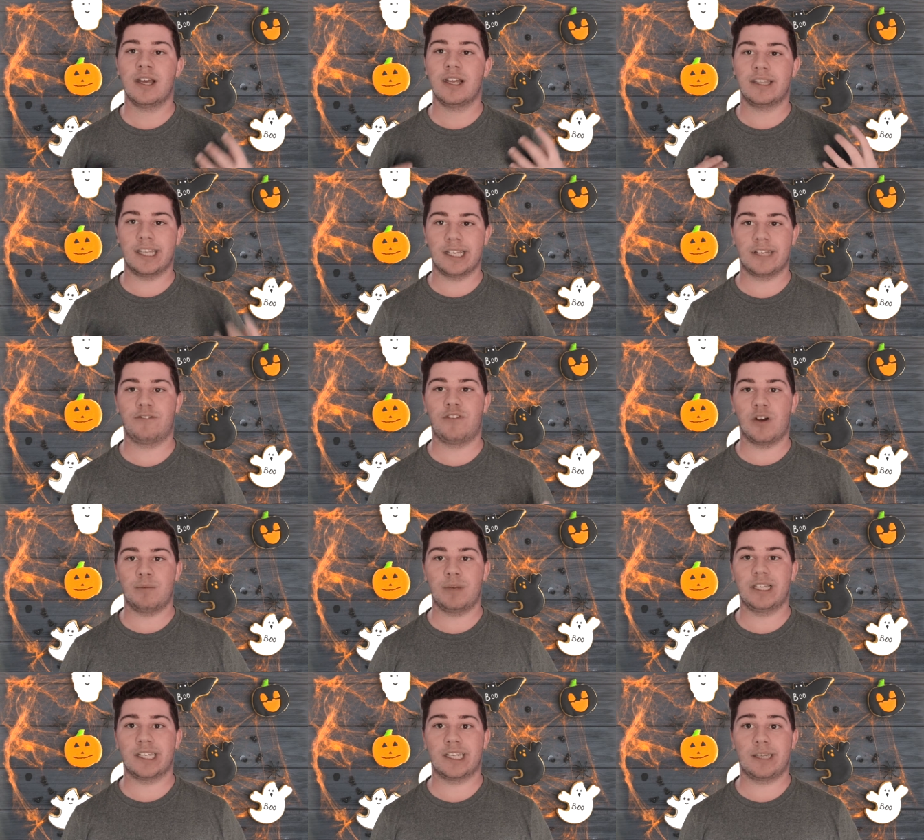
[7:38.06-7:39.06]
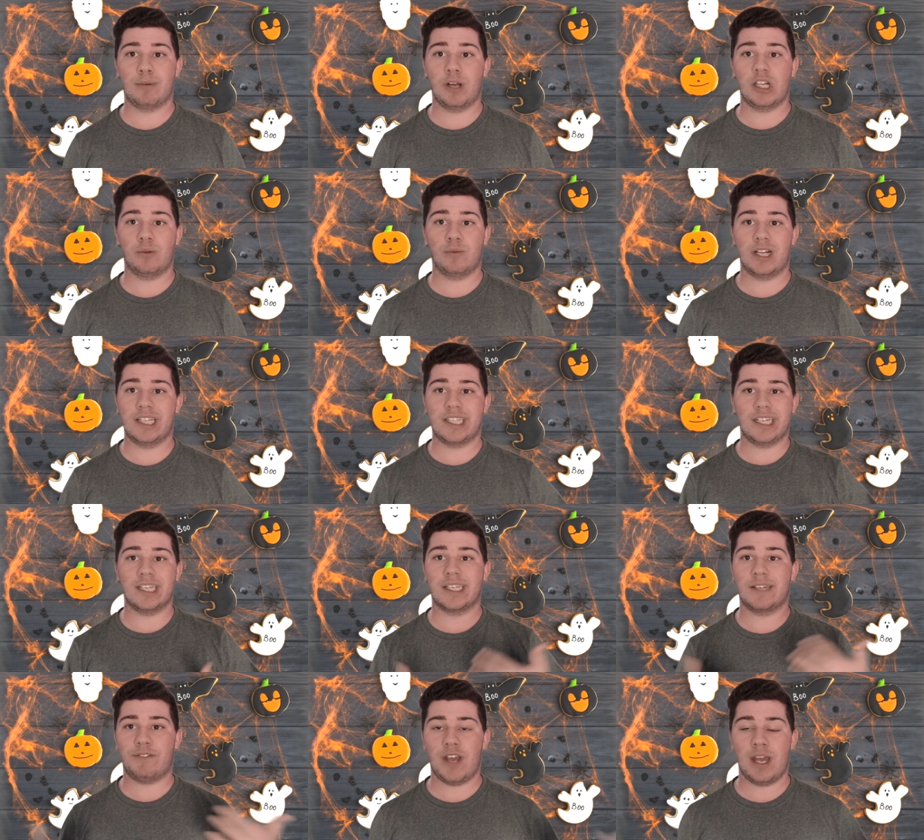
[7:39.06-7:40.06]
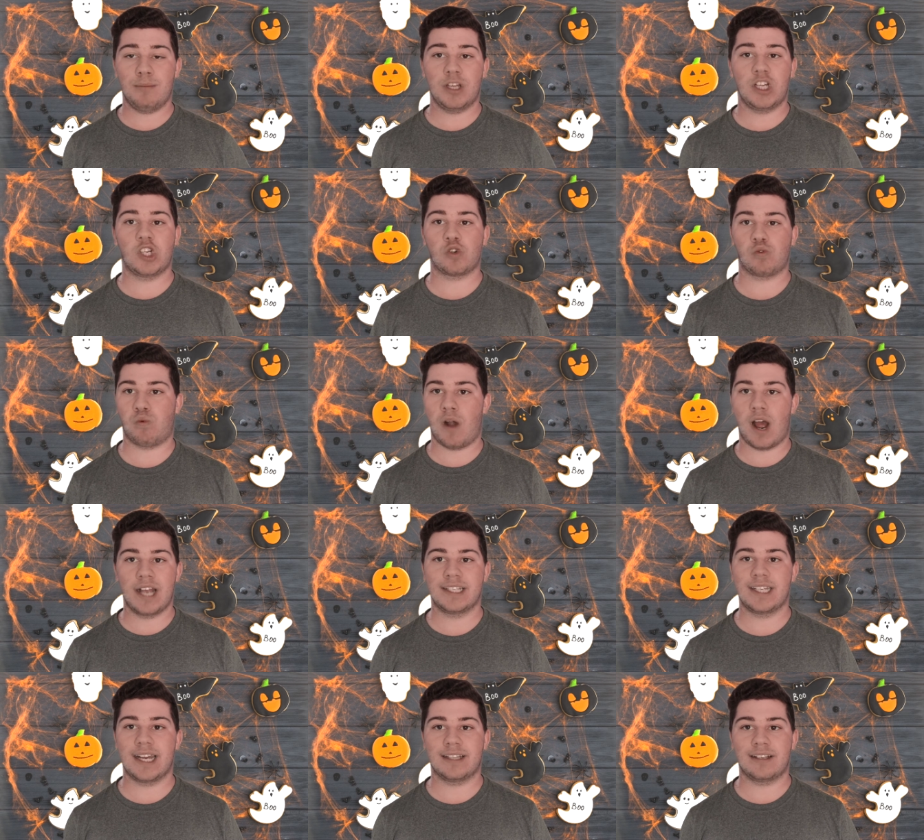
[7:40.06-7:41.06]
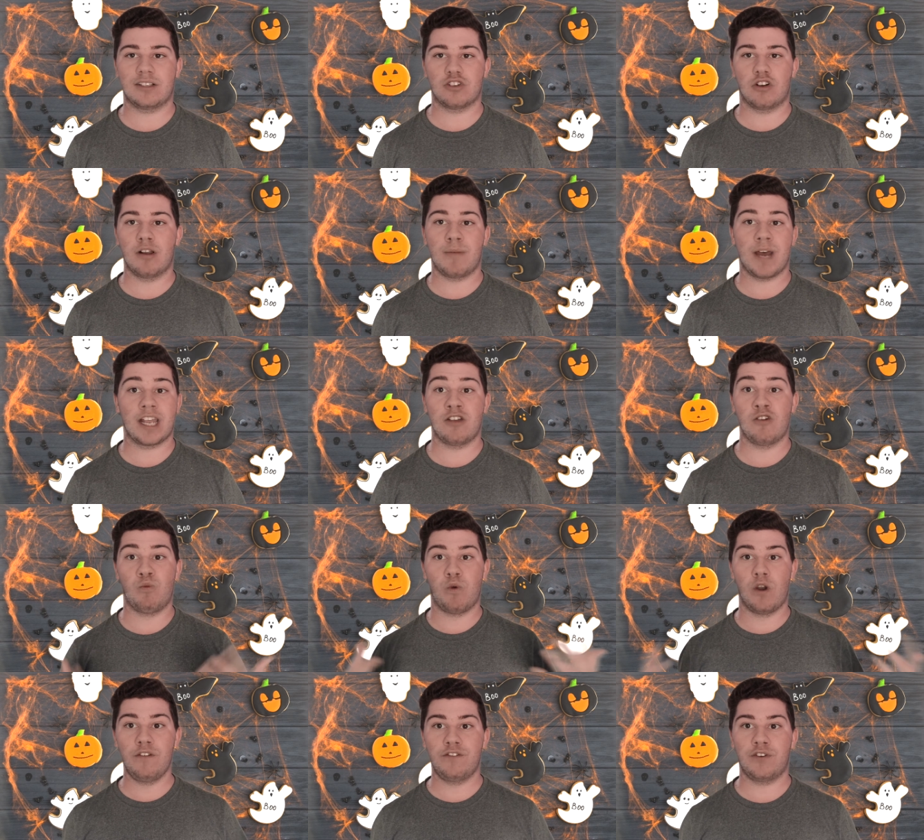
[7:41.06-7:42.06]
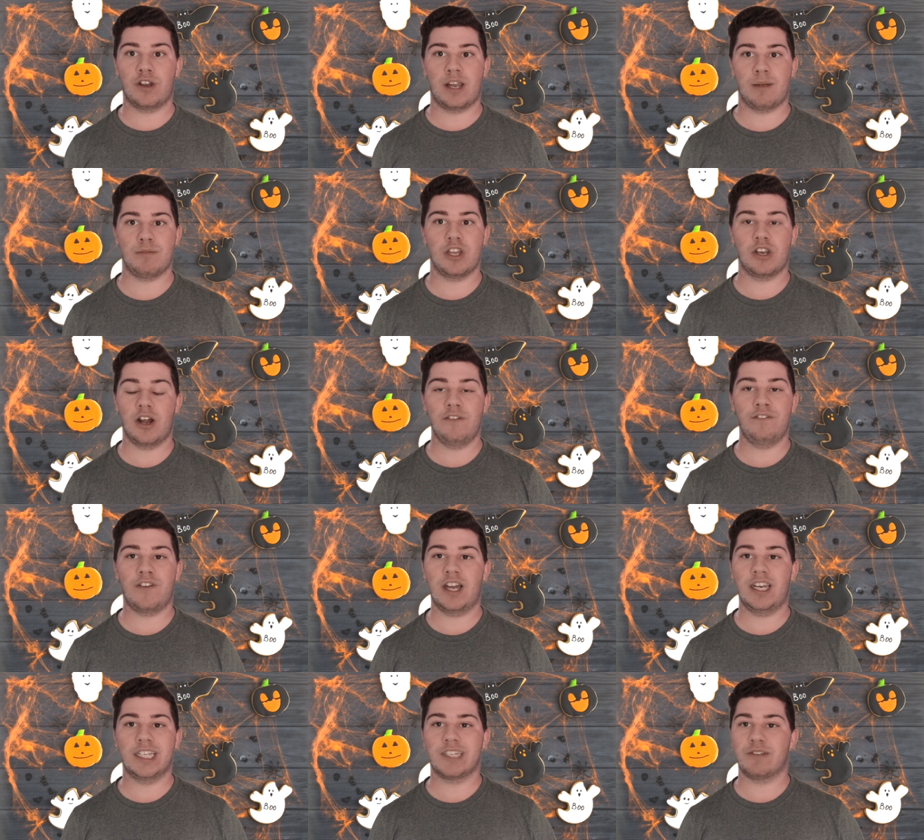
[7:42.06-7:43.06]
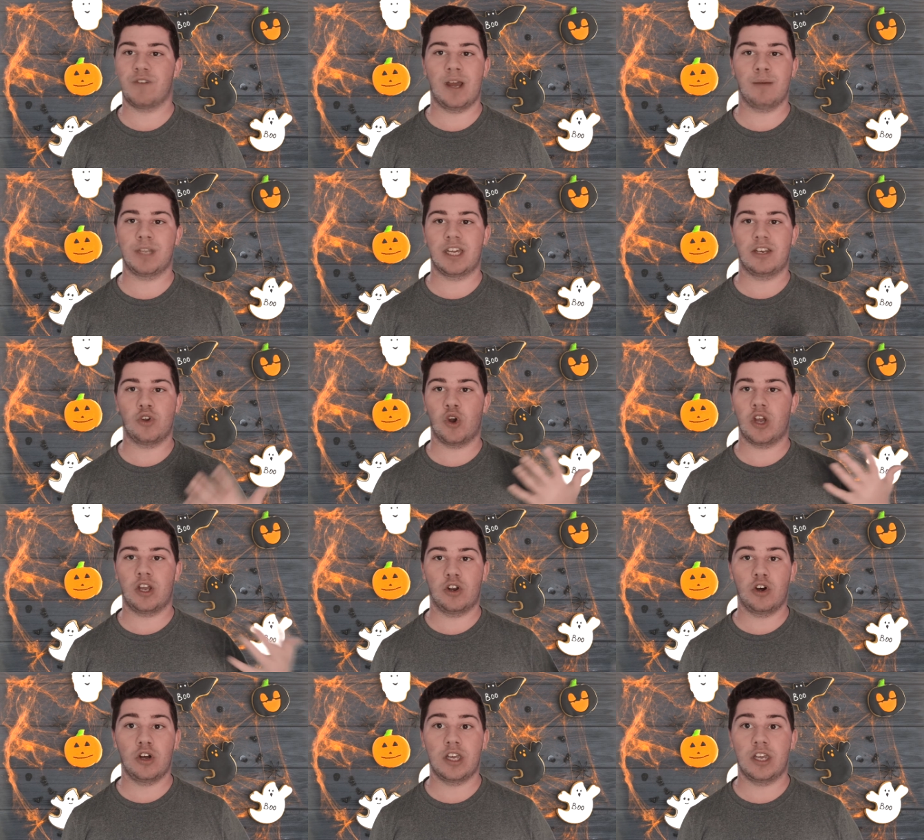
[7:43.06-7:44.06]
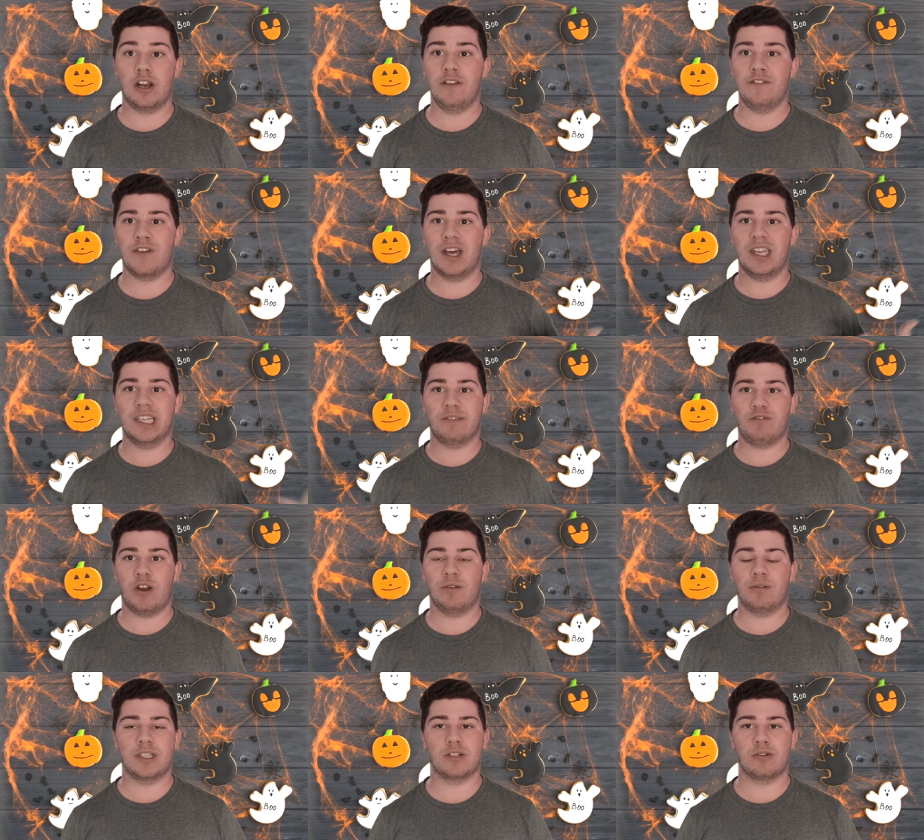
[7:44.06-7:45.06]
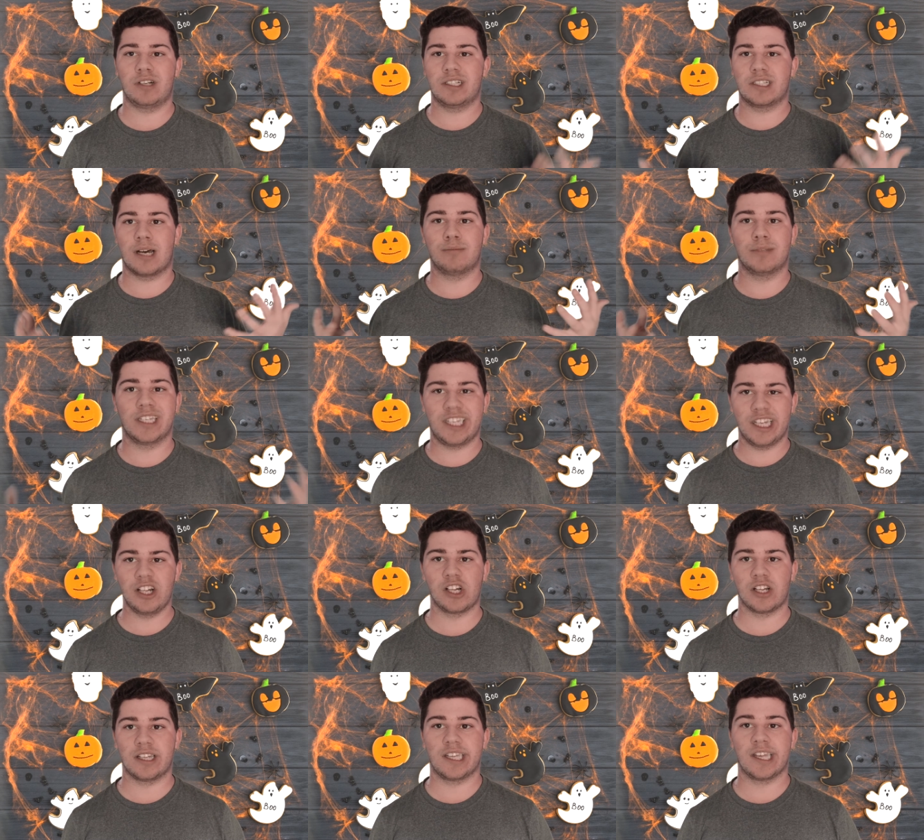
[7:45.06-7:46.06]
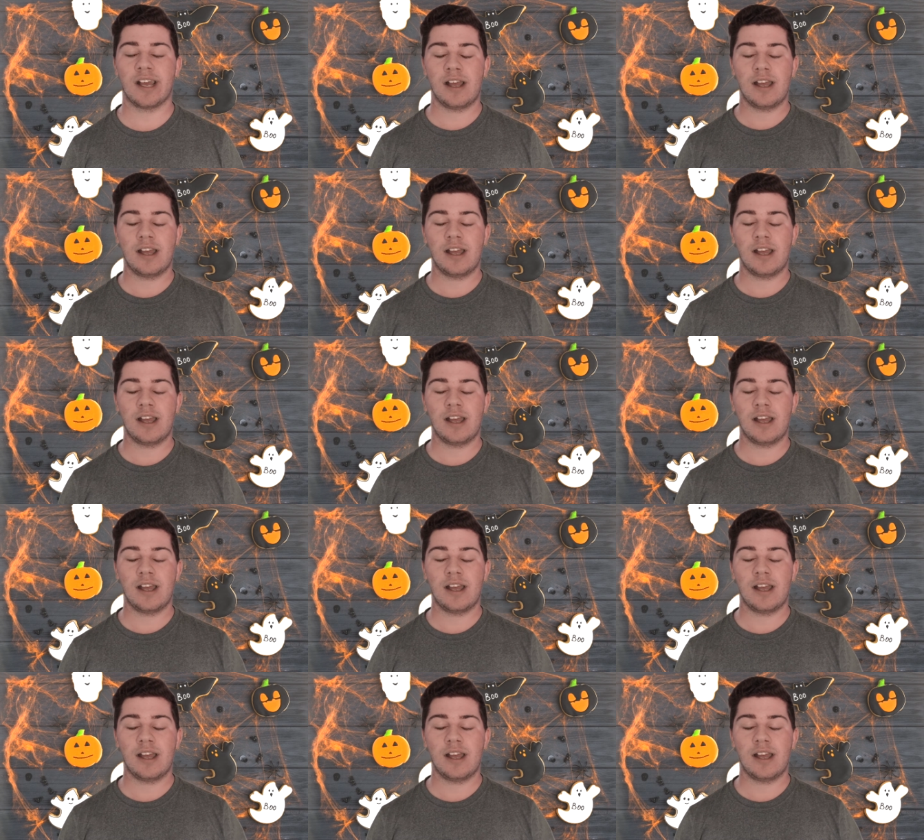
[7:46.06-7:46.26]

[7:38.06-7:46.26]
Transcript: this film is, especially when you see this family trying to get their daughter back. You root for them. You don't find this family annoying at all. You don't find this family doing dumb decisions.